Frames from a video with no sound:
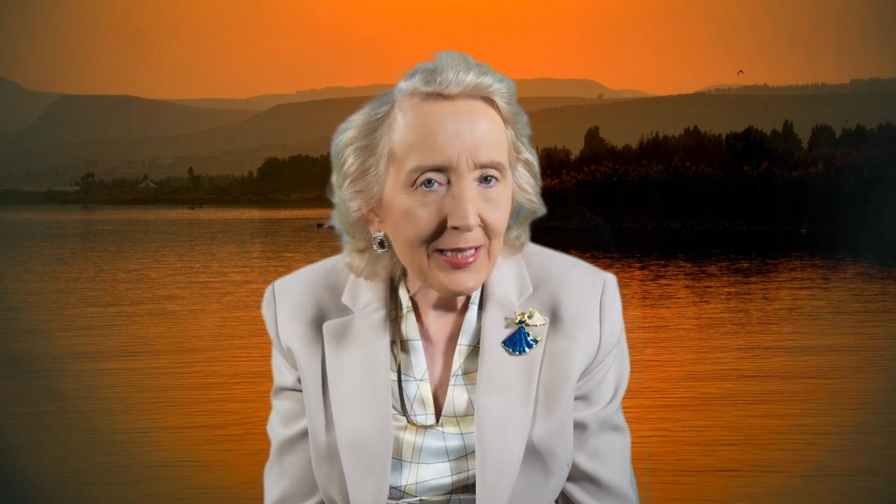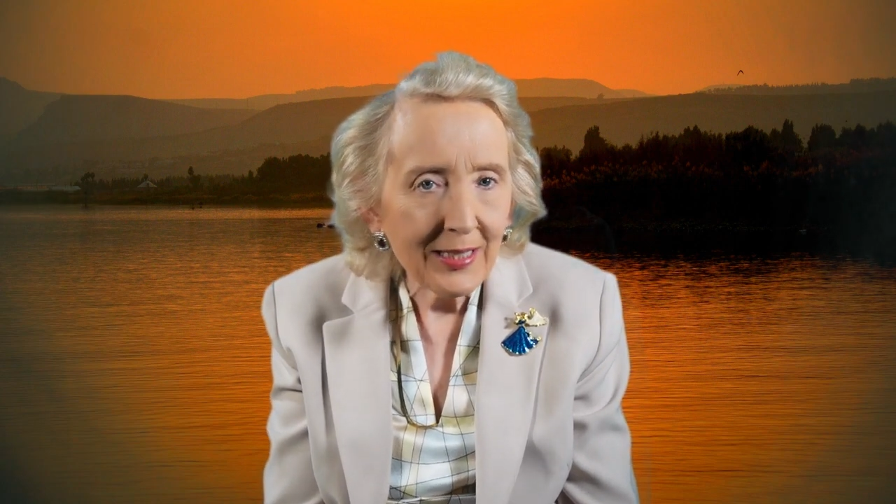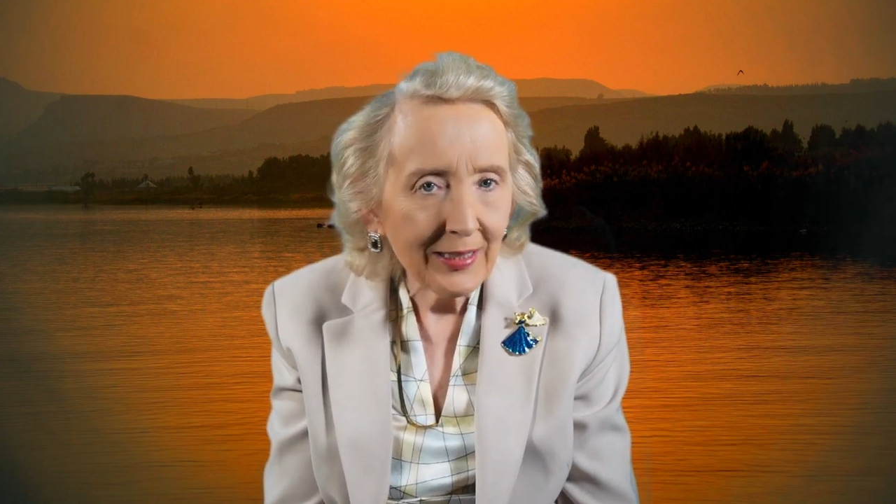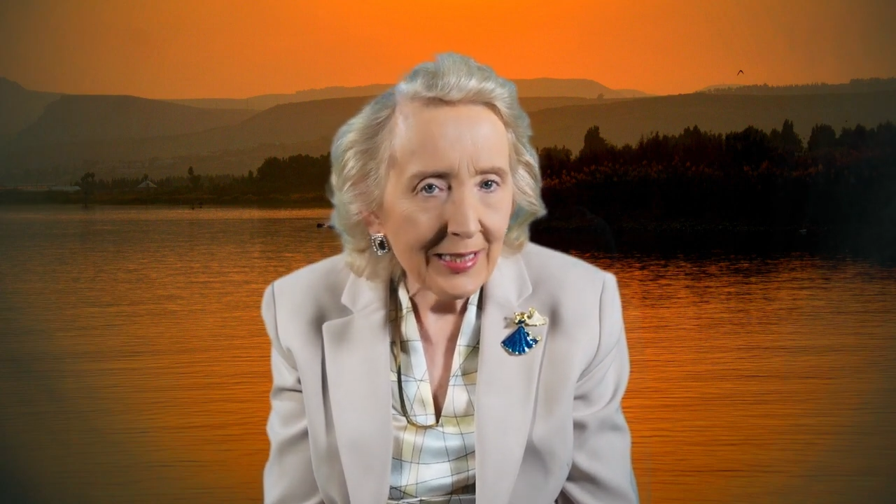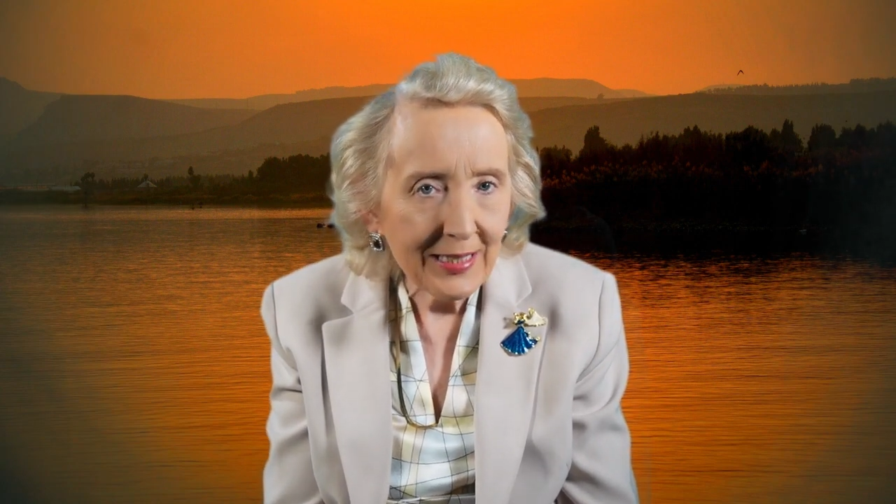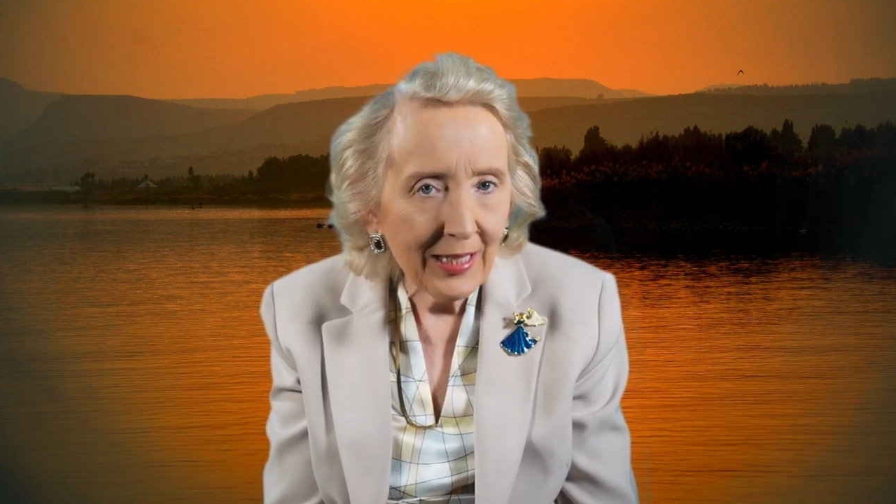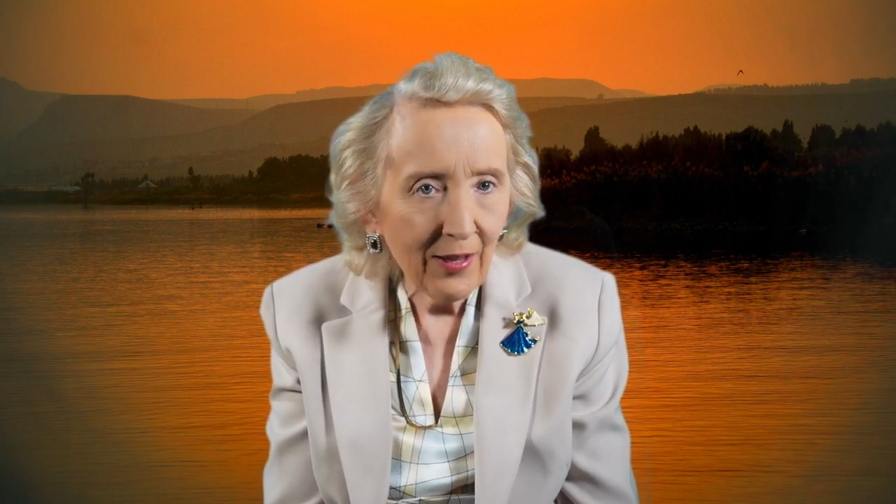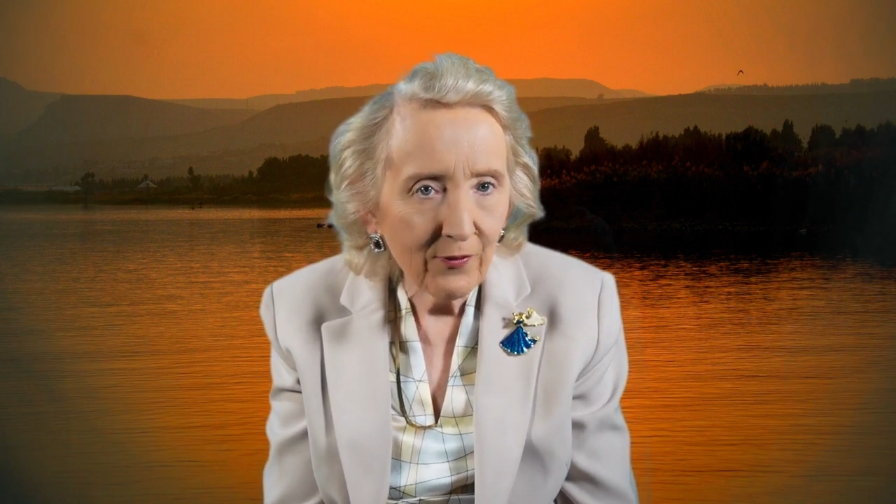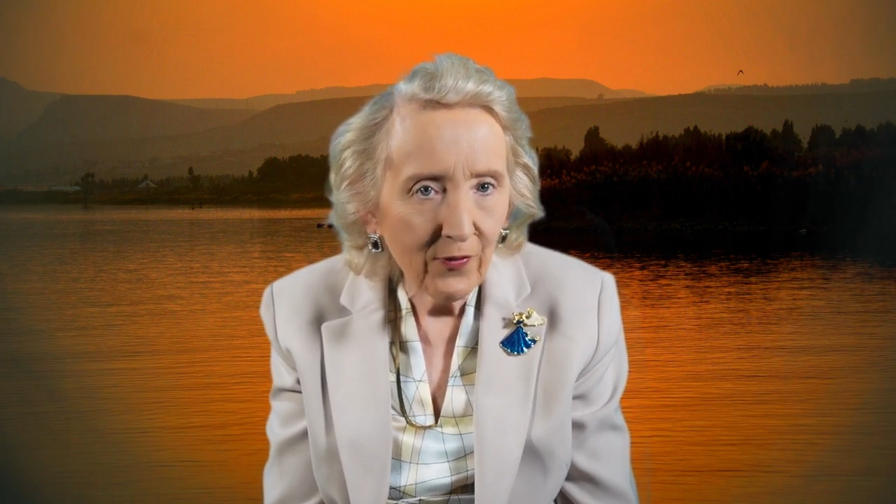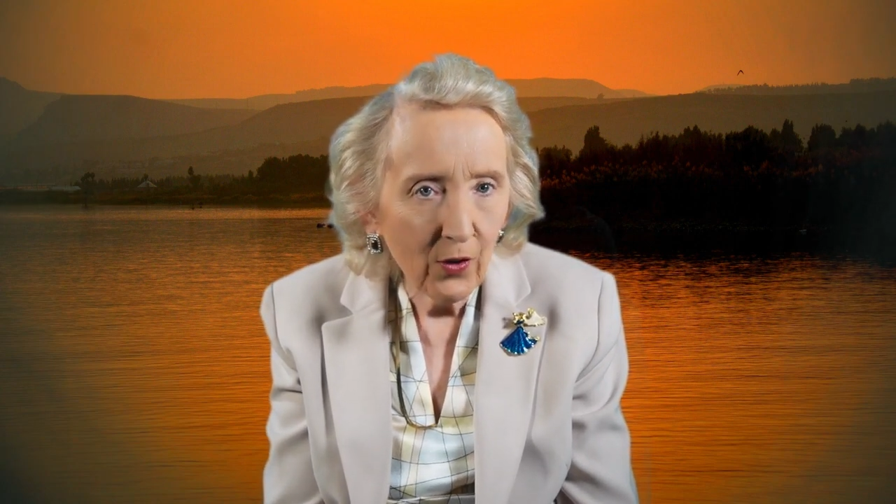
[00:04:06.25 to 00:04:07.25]
to listen
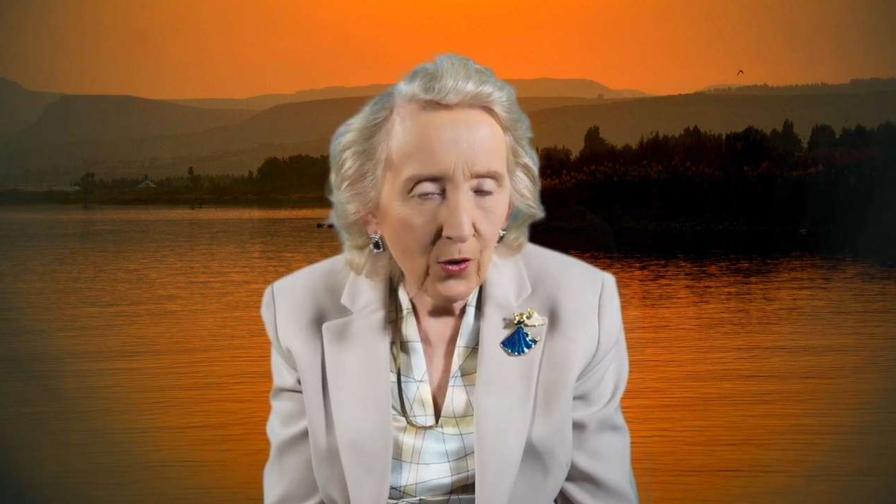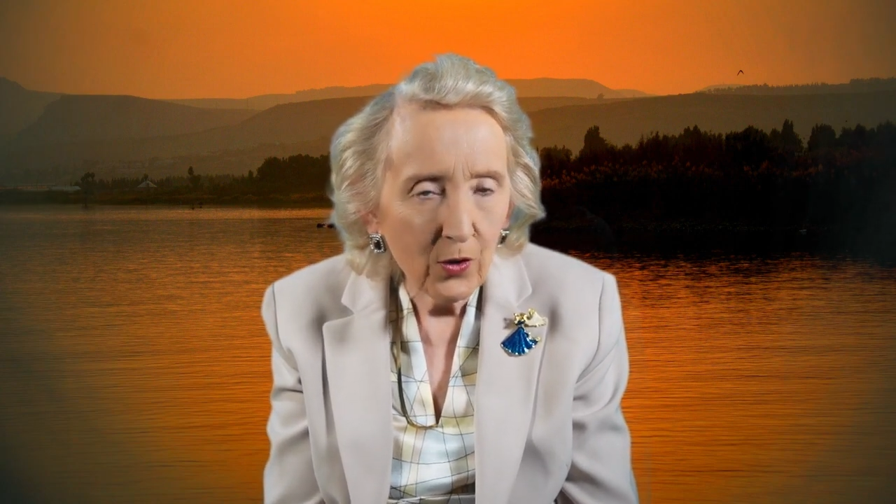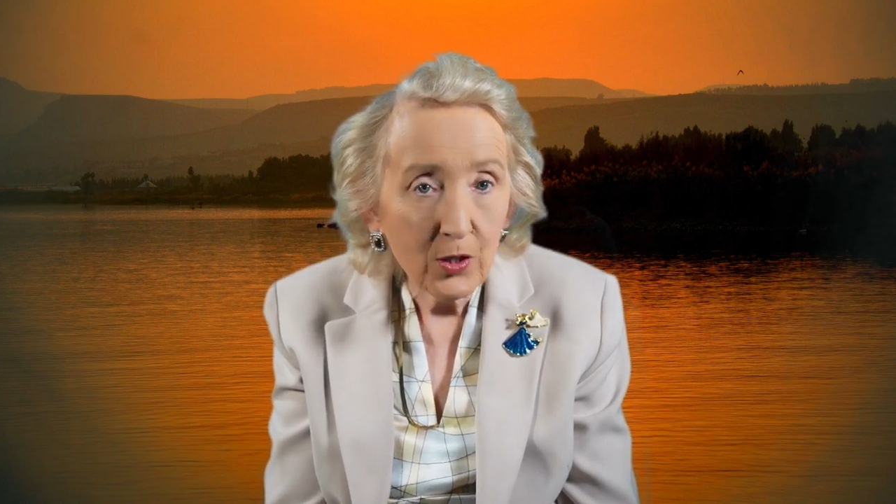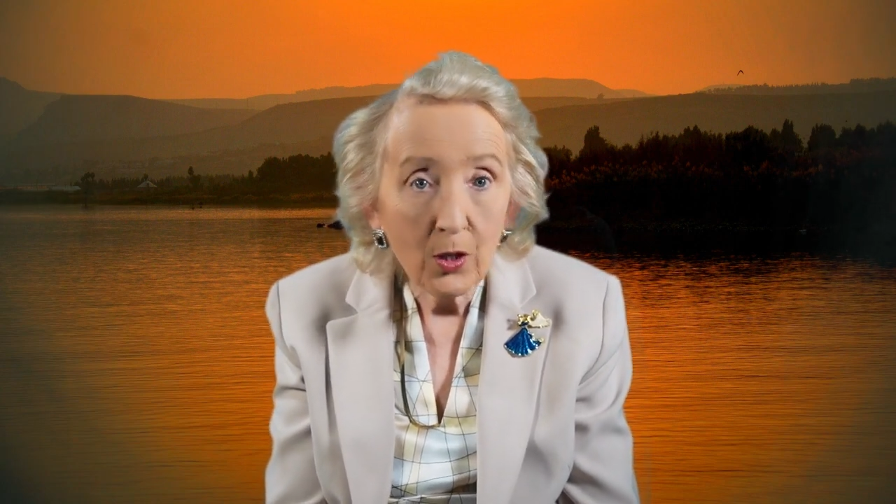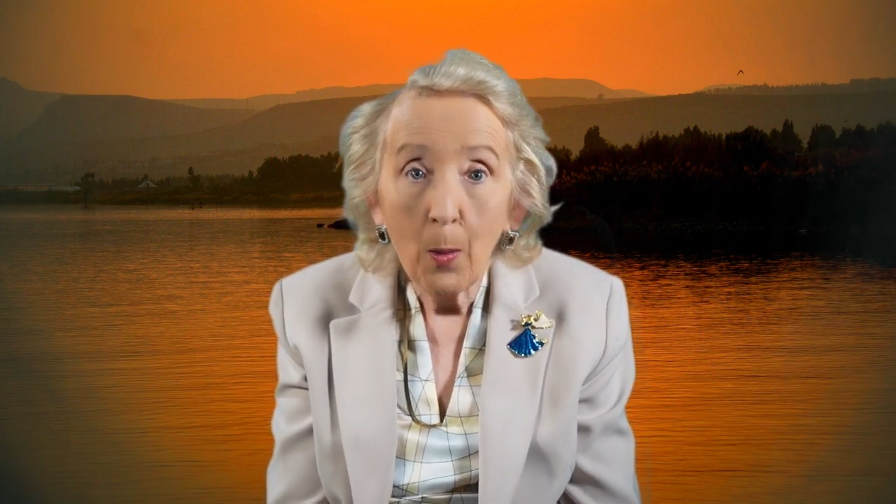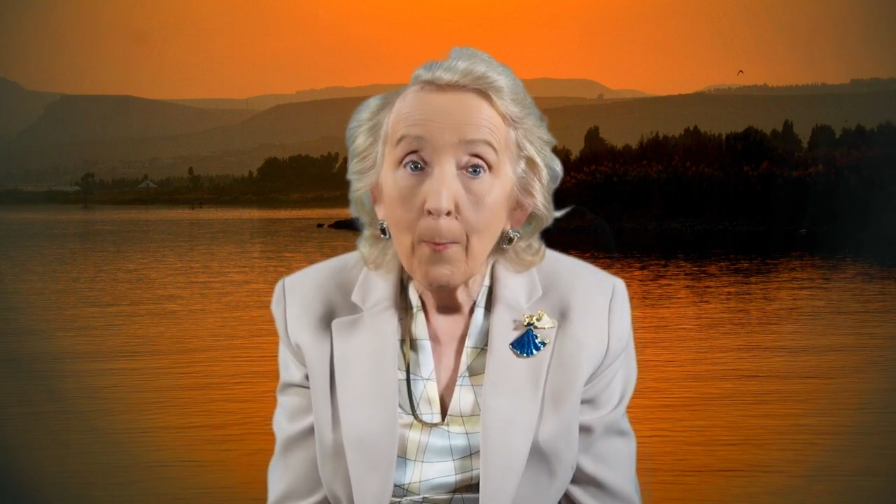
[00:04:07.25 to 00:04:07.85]
at first,